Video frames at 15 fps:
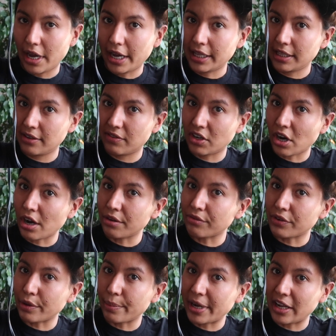I leave it on for
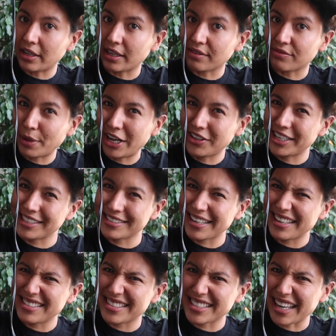about like
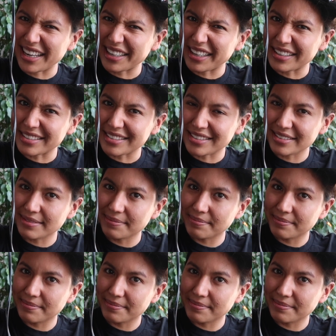10 seconds.